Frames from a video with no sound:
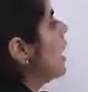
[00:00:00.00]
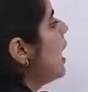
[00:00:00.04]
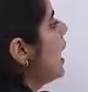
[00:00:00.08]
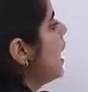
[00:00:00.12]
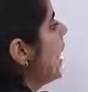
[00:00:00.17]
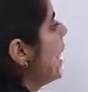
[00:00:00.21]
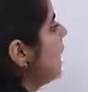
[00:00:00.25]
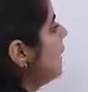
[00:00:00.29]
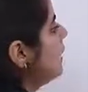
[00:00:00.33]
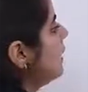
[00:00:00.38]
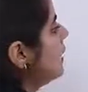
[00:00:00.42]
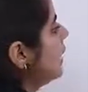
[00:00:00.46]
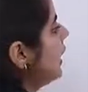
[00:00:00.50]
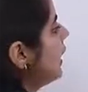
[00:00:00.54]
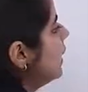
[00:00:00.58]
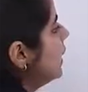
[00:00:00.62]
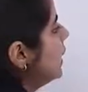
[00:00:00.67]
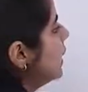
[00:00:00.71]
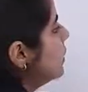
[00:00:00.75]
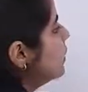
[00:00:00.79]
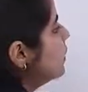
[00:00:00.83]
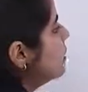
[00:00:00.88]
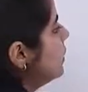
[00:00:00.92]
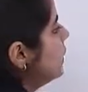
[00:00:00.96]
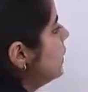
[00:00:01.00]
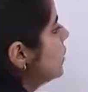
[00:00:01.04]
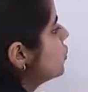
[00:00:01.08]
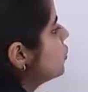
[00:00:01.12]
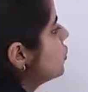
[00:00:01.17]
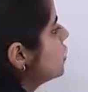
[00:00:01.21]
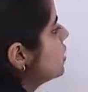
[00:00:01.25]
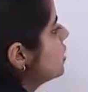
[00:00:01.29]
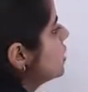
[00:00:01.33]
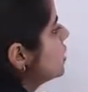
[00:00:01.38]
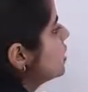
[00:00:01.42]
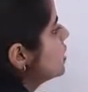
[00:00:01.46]
and that
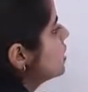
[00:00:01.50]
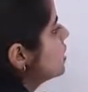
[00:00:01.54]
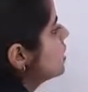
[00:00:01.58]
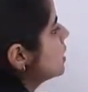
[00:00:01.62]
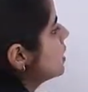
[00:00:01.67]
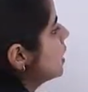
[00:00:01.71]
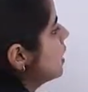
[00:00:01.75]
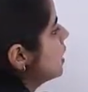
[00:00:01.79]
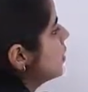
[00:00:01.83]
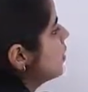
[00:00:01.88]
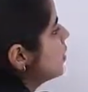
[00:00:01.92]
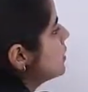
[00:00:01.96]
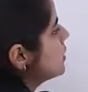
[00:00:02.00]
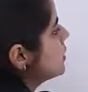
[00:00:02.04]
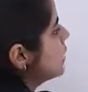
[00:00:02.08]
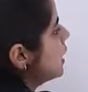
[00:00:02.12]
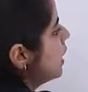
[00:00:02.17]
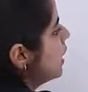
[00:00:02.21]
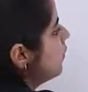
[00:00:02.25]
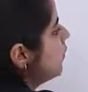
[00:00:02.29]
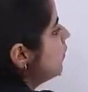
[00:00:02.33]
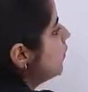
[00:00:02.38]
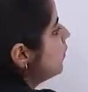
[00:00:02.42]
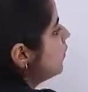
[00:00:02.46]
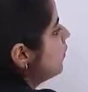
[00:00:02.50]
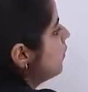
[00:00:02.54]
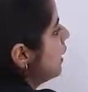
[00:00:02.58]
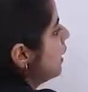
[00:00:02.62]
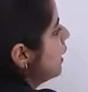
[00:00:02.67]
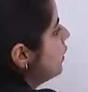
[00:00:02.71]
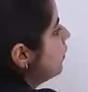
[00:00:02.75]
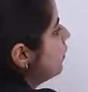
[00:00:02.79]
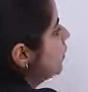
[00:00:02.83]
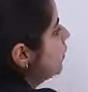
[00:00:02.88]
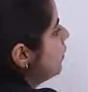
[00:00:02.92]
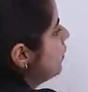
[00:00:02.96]
expression is say
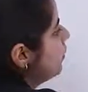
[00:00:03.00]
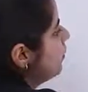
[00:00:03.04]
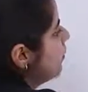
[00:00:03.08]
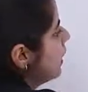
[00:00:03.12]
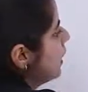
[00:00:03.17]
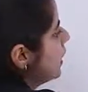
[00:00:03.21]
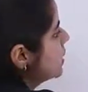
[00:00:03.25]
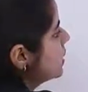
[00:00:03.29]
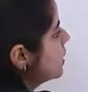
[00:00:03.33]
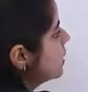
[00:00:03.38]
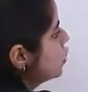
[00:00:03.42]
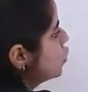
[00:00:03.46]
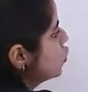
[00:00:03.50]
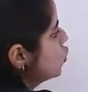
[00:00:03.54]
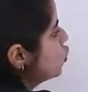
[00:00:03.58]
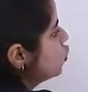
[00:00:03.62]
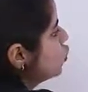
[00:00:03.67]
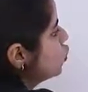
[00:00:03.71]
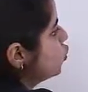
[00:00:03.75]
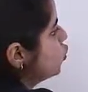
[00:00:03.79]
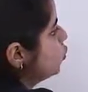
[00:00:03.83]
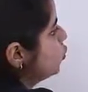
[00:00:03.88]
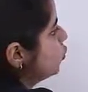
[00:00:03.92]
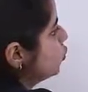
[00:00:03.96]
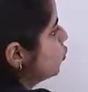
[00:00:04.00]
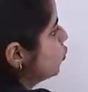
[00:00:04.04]
5 plus 2